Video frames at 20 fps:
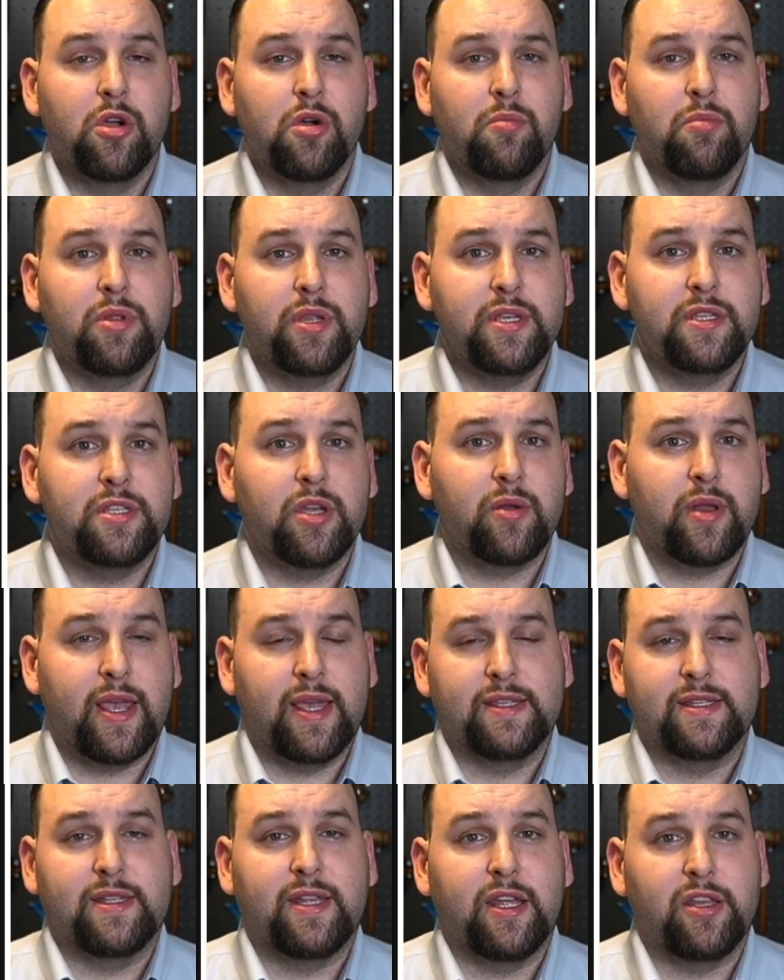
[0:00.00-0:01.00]
please don't
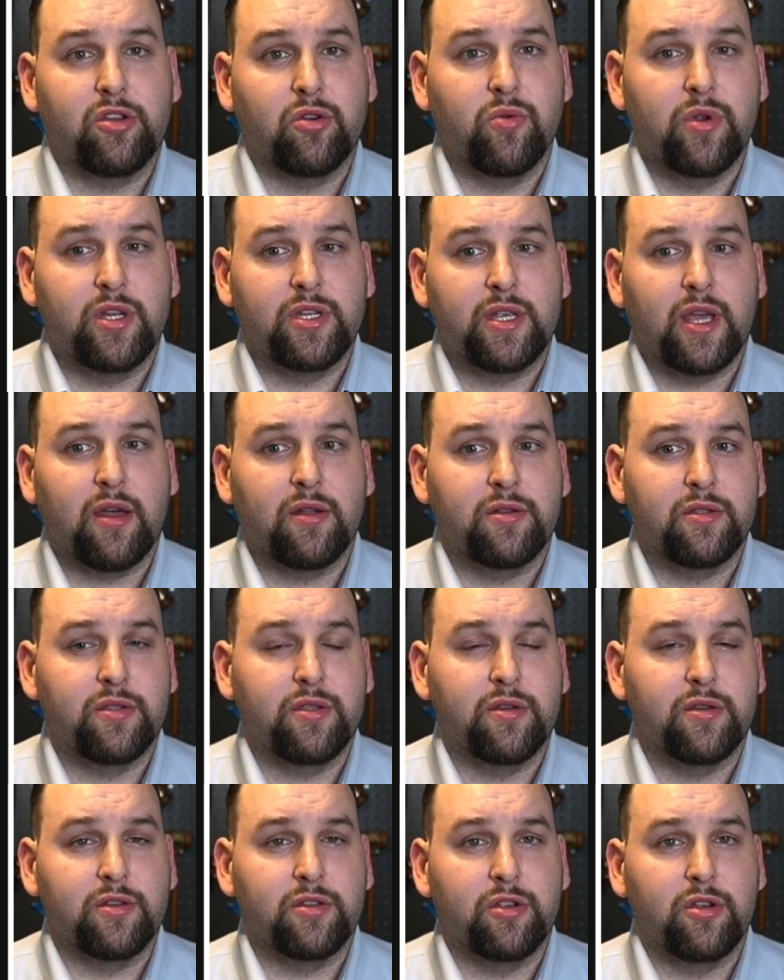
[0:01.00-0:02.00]
hesitate to reach out
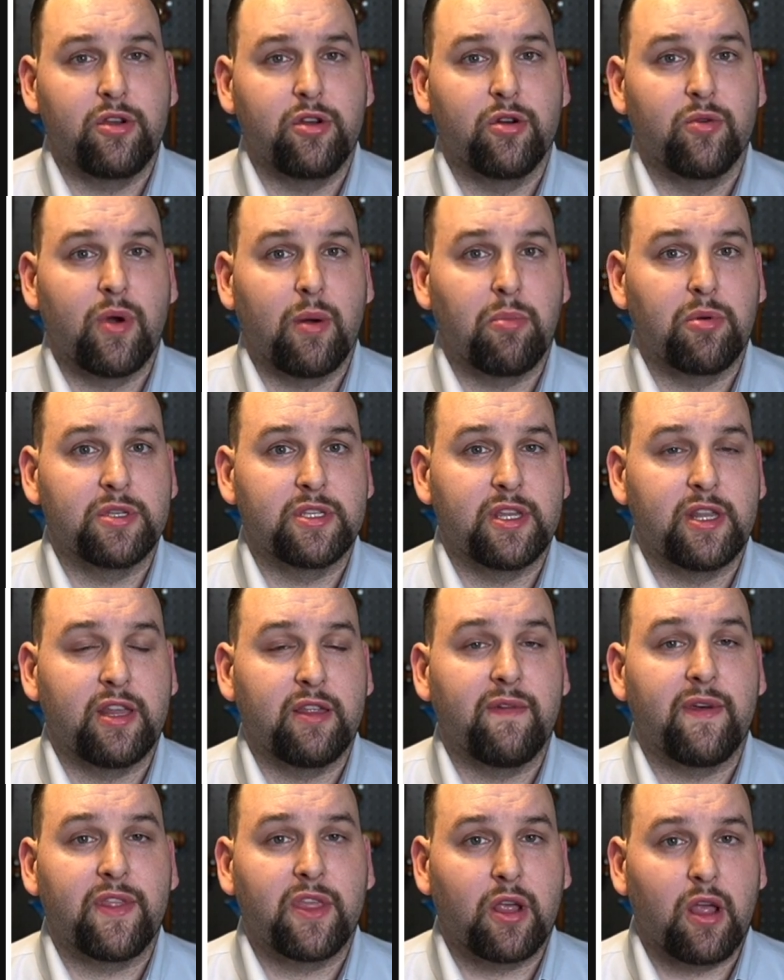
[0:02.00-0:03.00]
to your
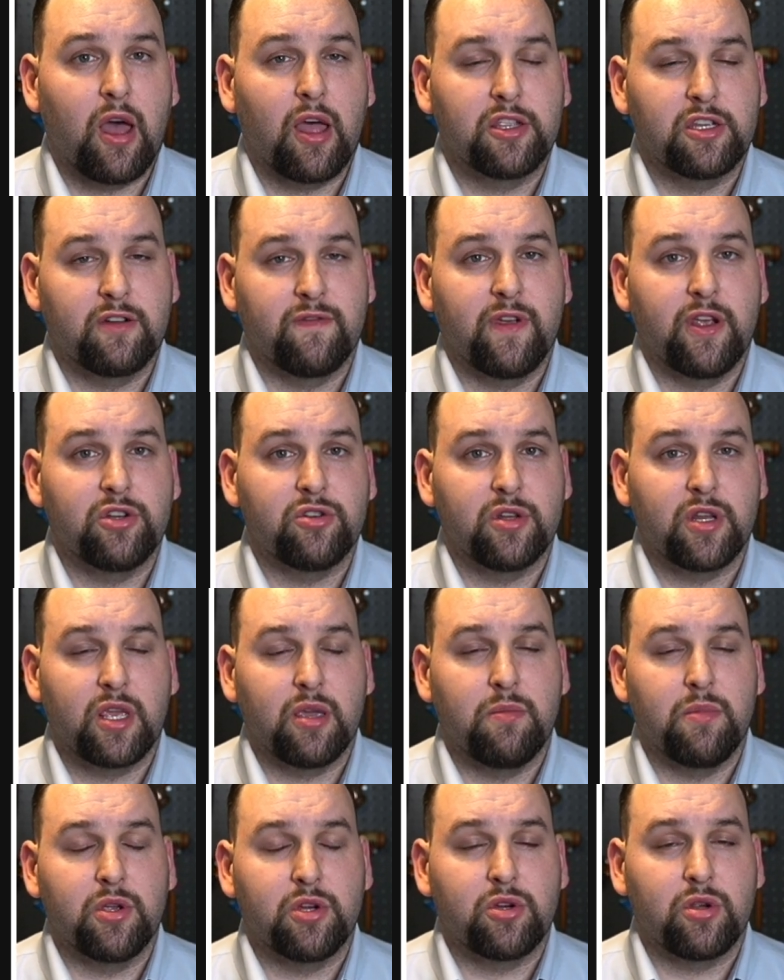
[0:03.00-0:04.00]
representative at the Conservation
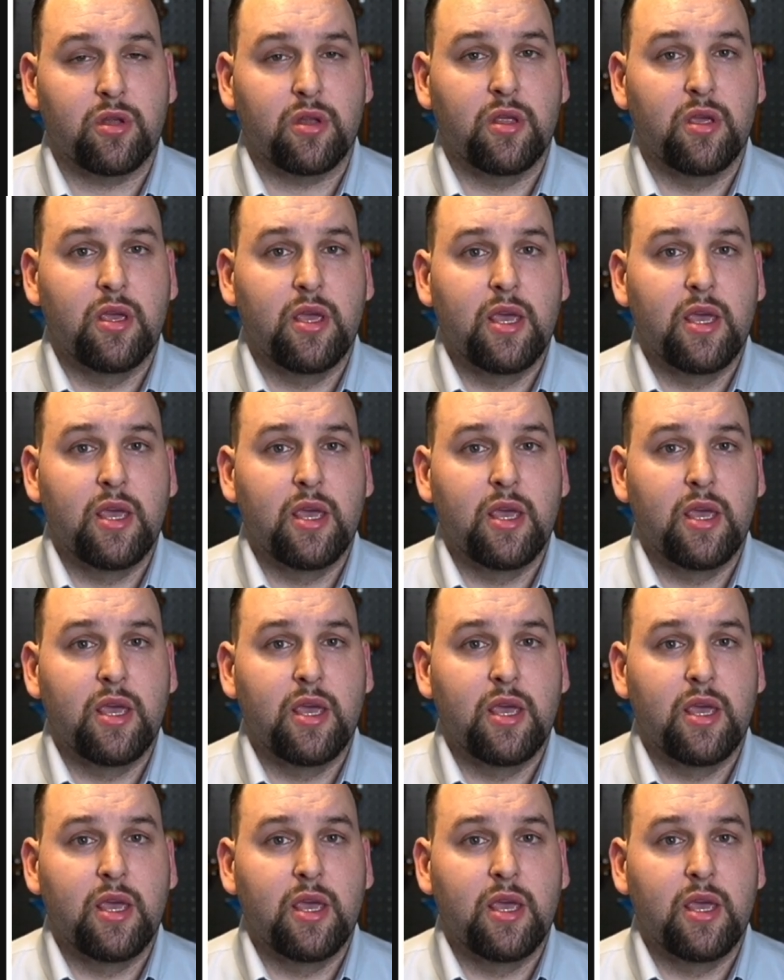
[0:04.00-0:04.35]
Commission,